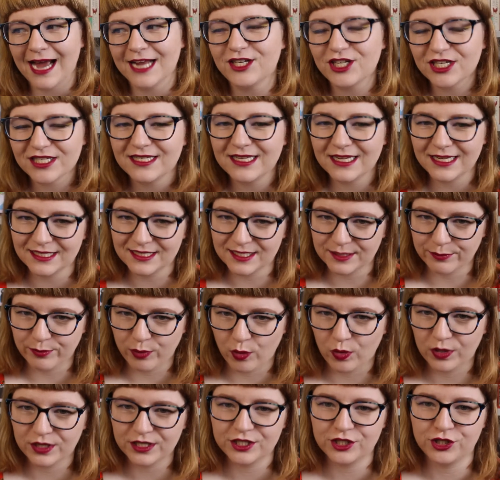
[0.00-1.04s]
I just think it's
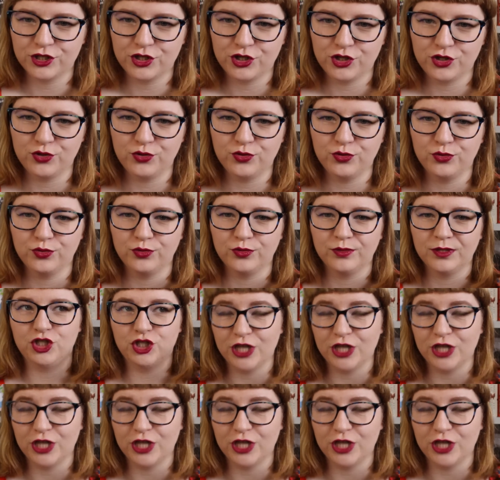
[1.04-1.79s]
important to